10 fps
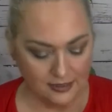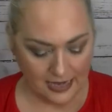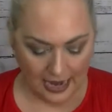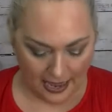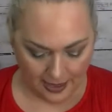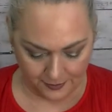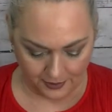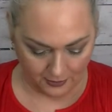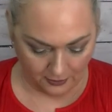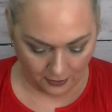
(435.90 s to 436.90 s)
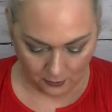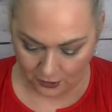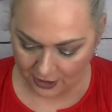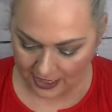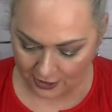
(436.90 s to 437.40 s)
is absolutely
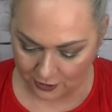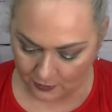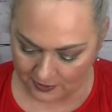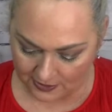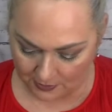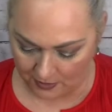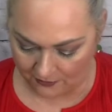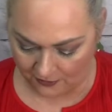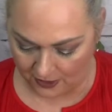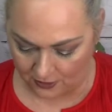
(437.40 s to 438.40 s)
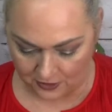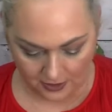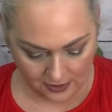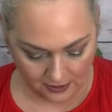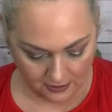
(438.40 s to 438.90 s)
gorgeous. I just want to stick my fingers
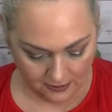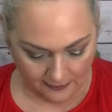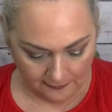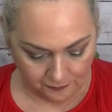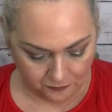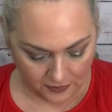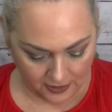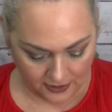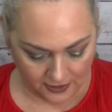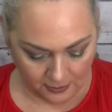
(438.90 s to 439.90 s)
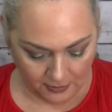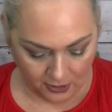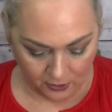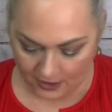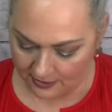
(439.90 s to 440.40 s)
in to
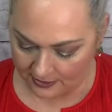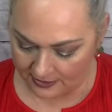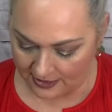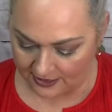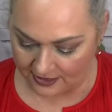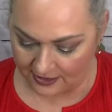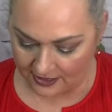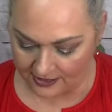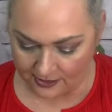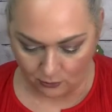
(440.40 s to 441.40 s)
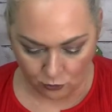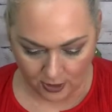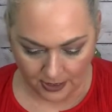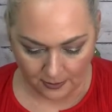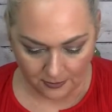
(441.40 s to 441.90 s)
millions and to custom
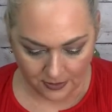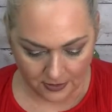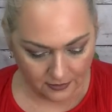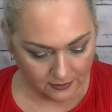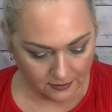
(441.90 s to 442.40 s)
rims.